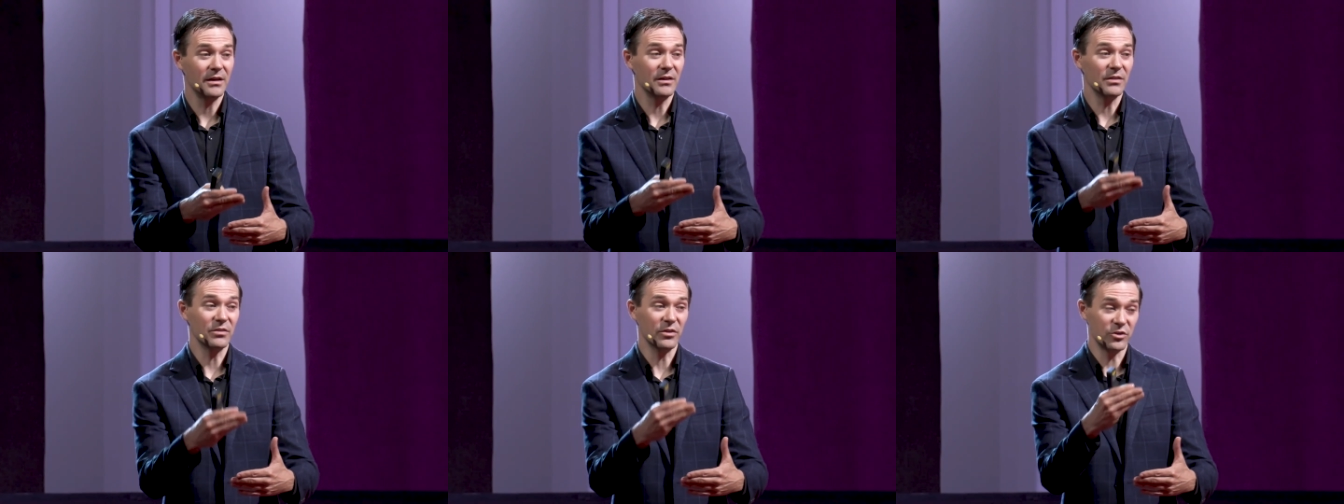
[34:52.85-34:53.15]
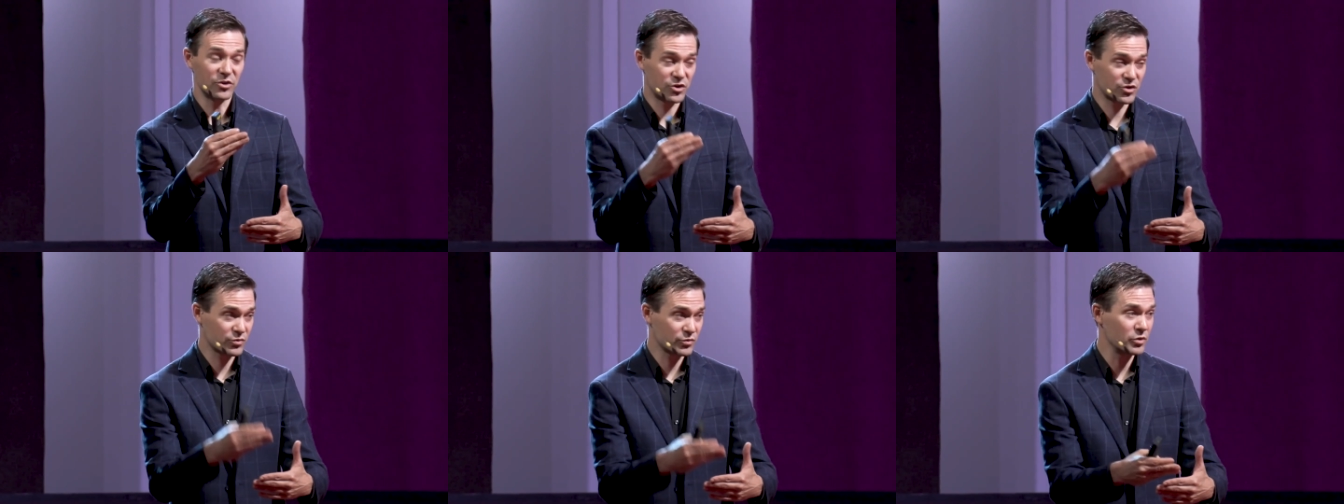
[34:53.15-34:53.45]
the
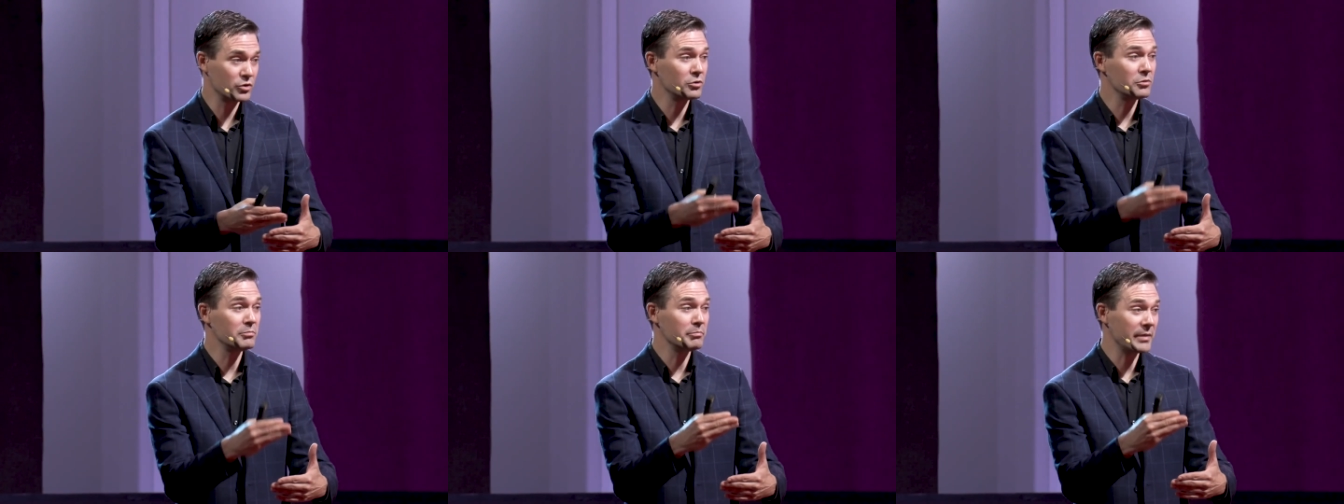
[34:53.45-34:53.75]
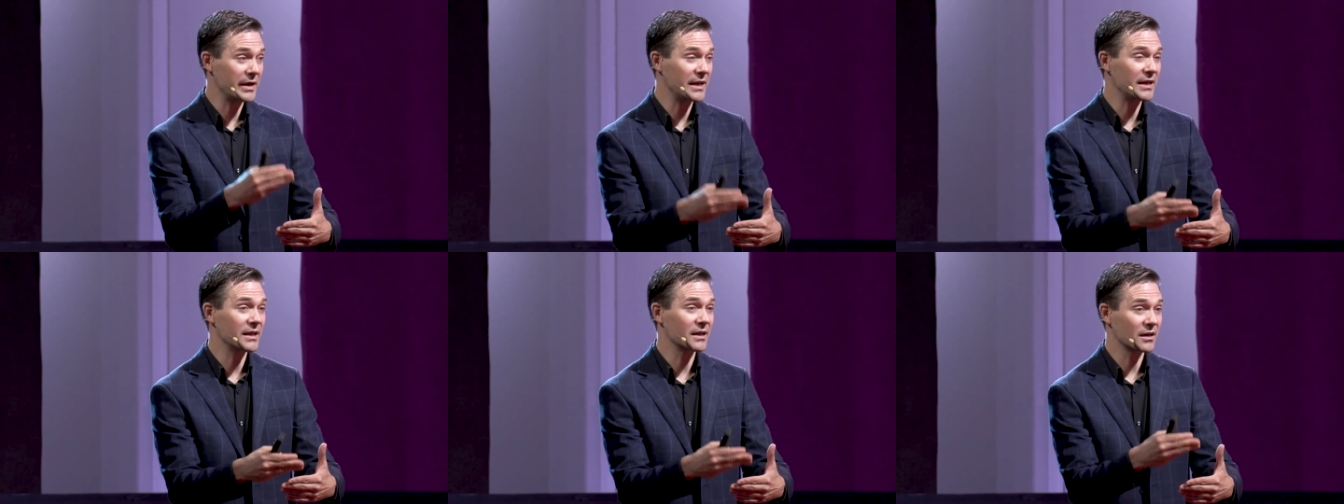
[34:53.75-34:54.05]
true
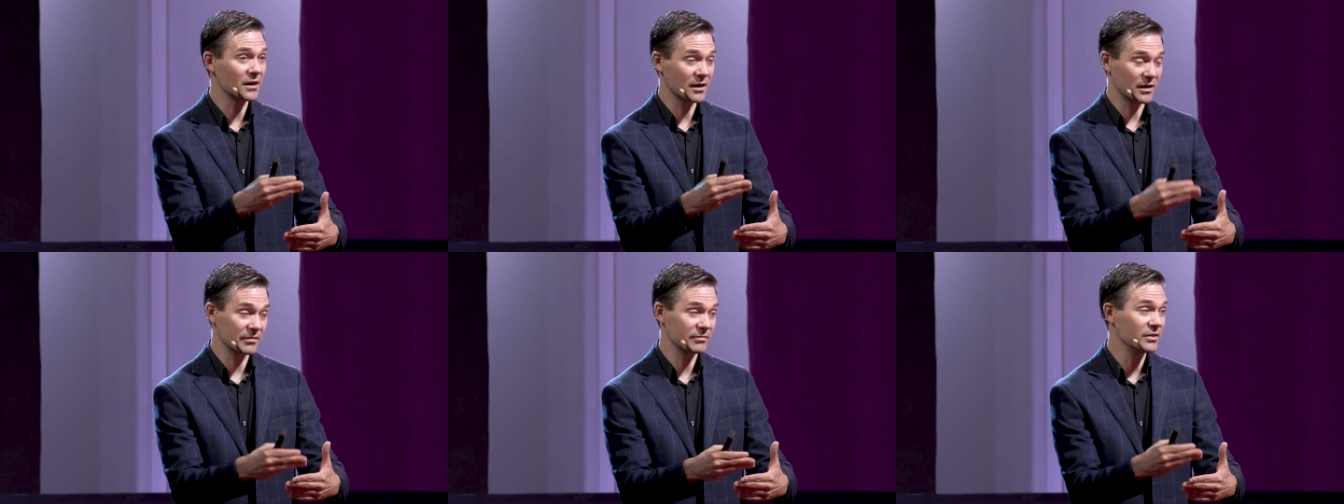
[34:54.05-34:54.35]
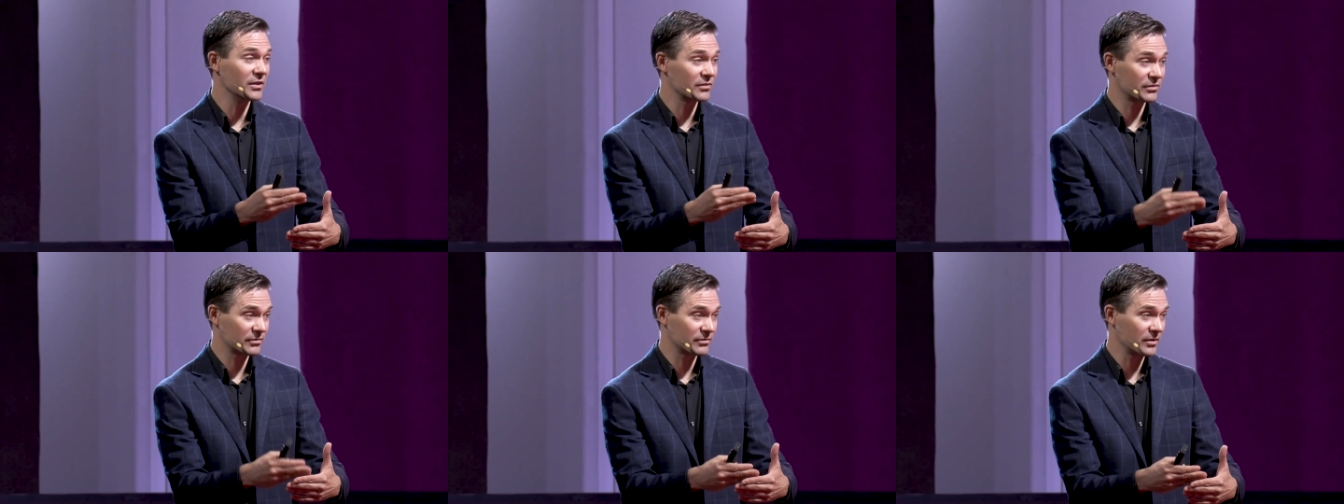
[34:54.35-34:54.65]
meaning of
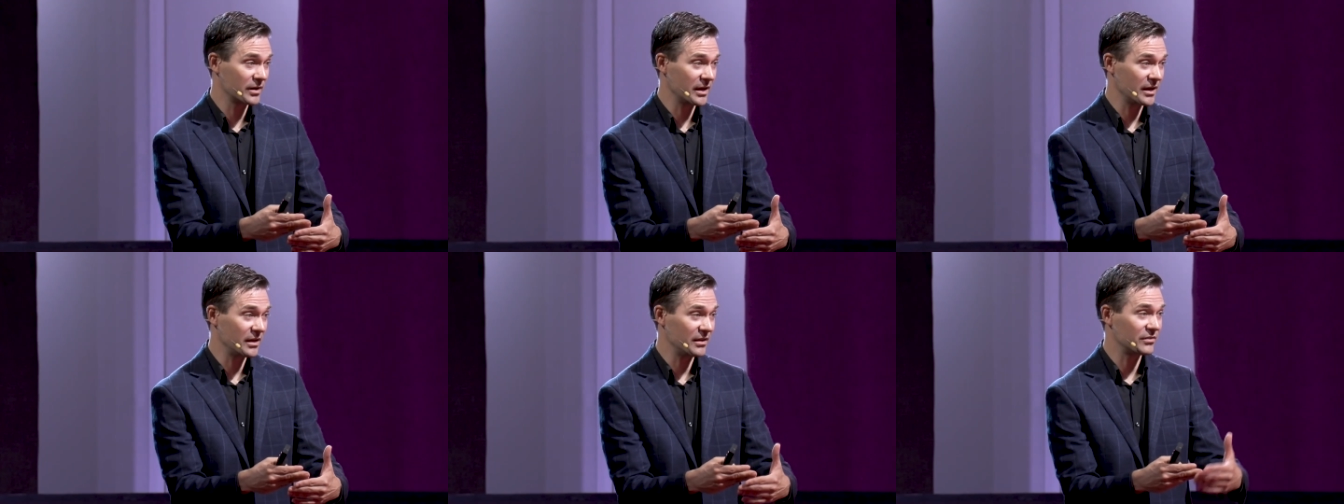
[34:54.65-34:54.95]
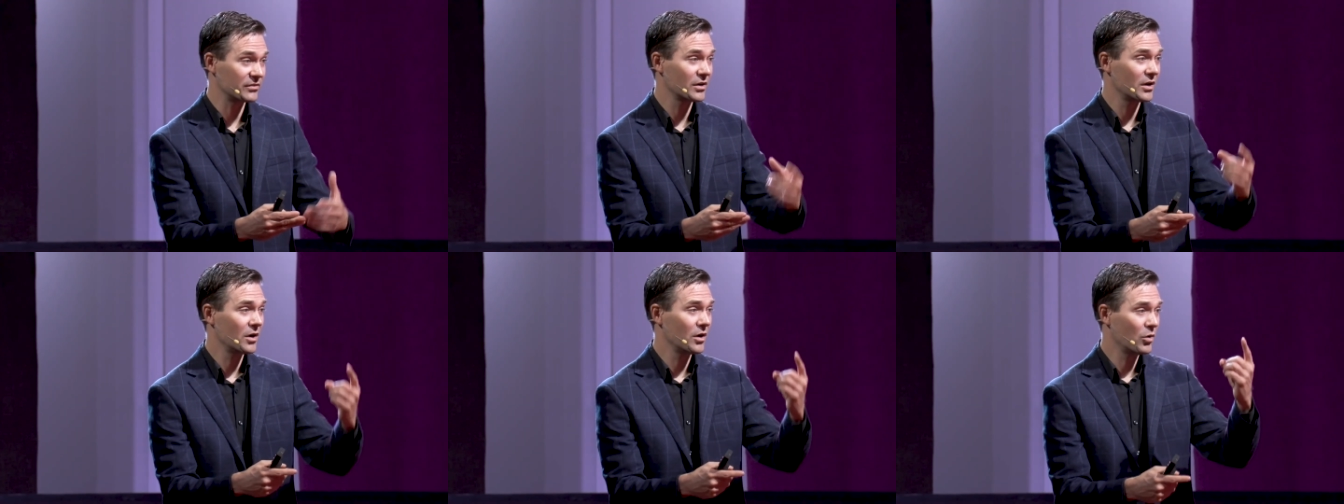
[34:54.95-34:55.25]
this
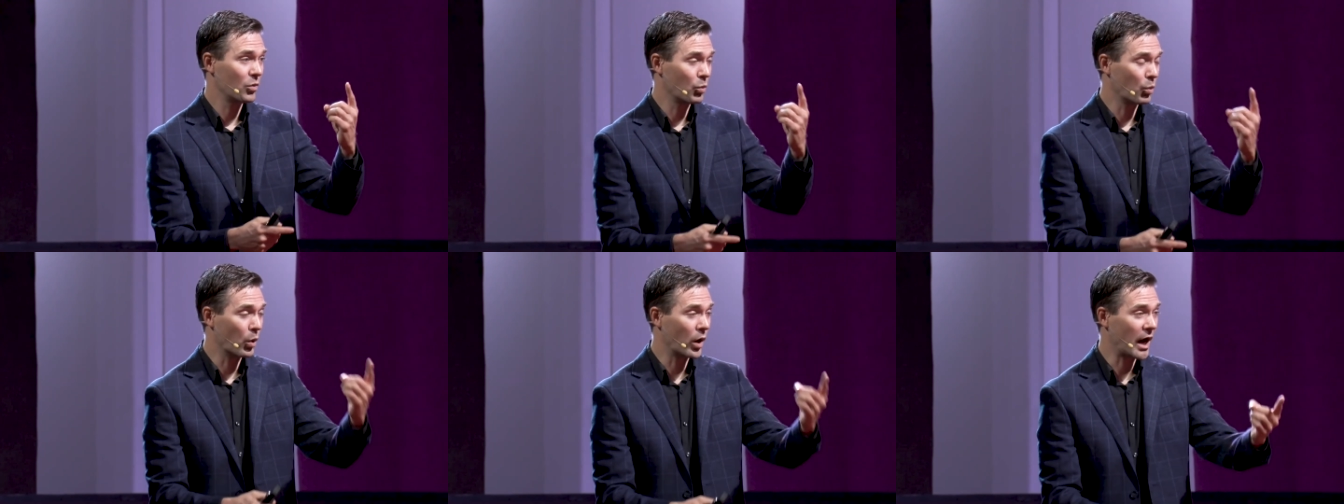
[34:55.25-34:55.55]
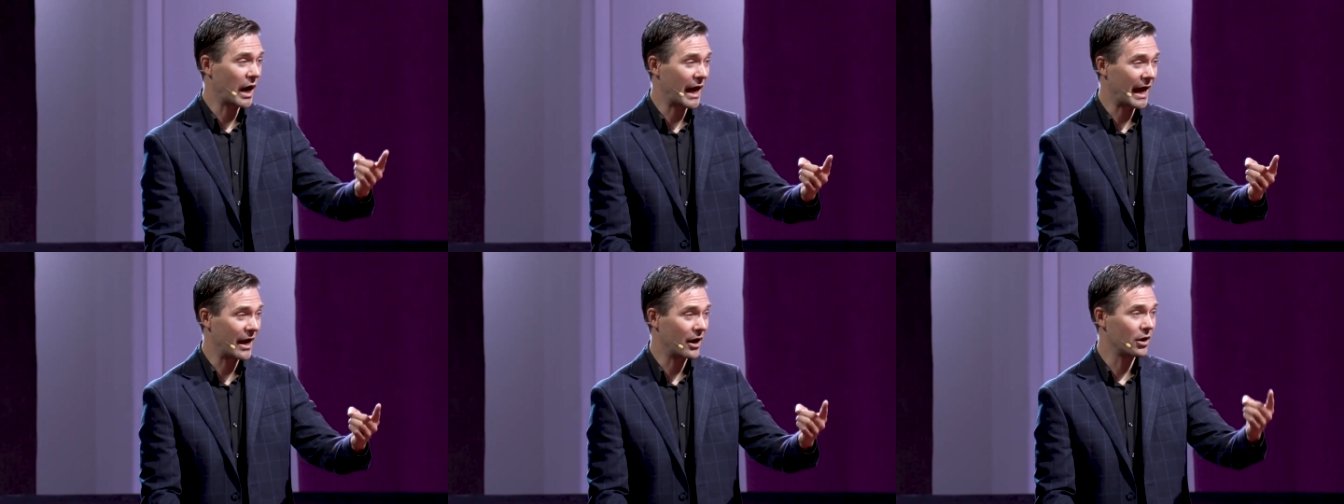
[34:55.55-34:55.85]
phrase
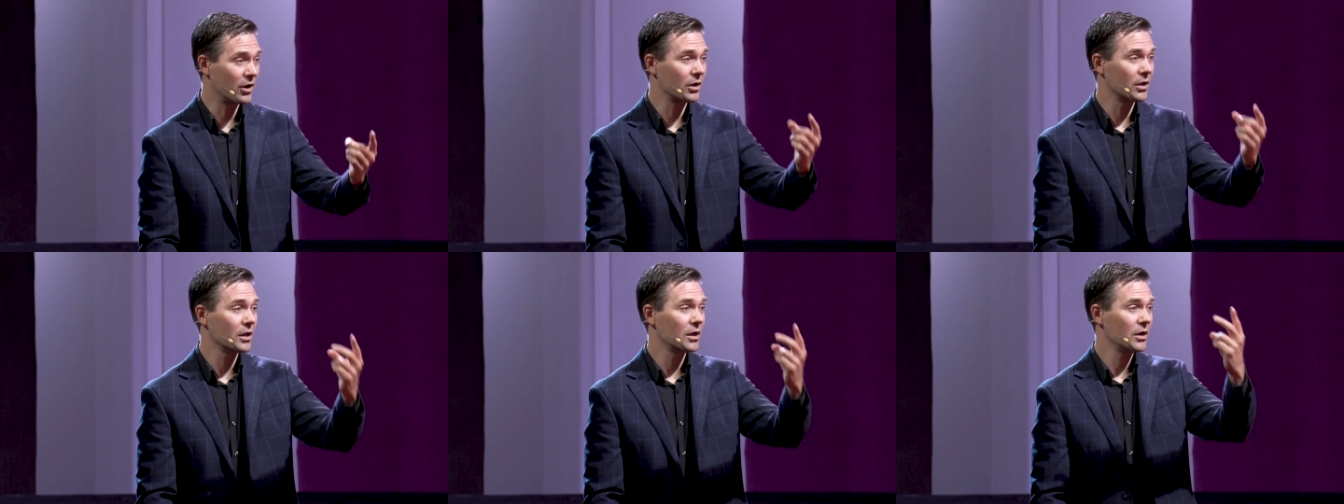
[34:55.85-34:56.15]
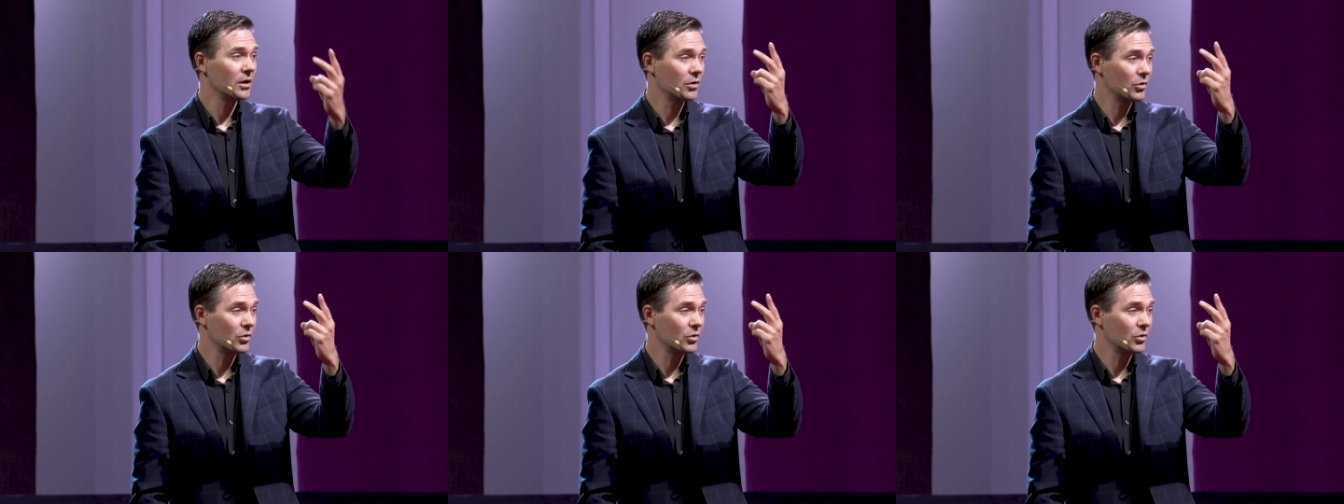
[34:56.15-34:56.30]
while